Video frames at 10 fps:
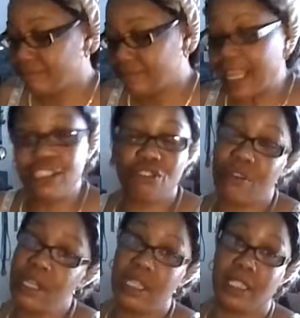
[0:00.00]
They
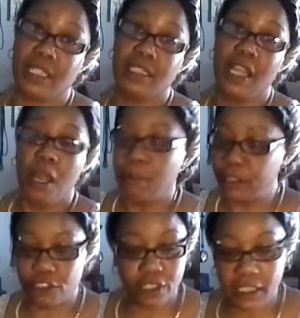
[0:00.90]
struggling.
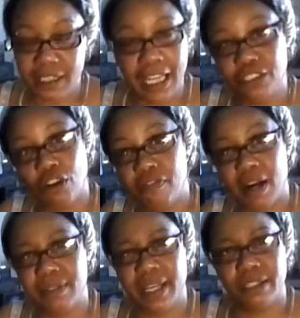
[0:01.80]
But it's not your
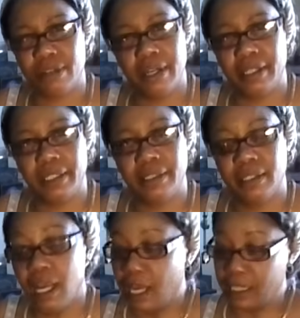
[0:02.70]
fault they struggling.
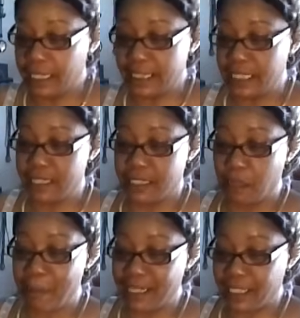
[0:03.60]
Unless this is
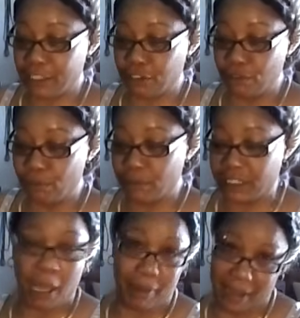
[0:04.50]
somebody that you
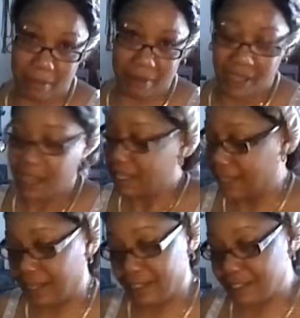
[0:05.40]
stop helping.
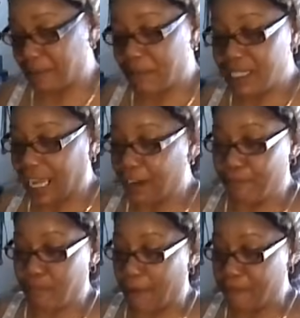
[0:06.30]
Now, this could be like
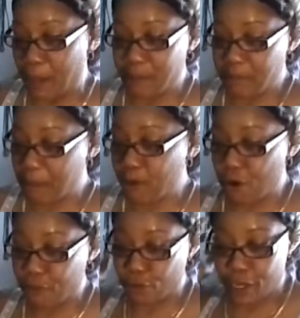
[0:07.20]
a family member or a
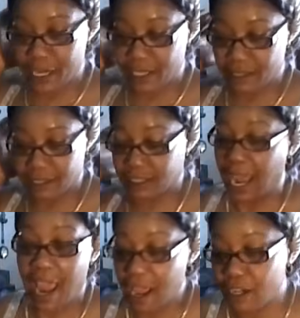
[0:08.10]
friend, a
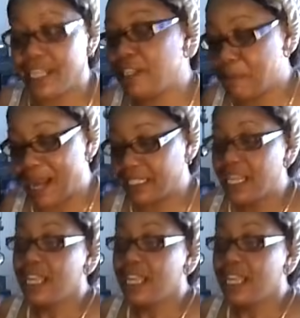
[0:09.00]
child, anybody.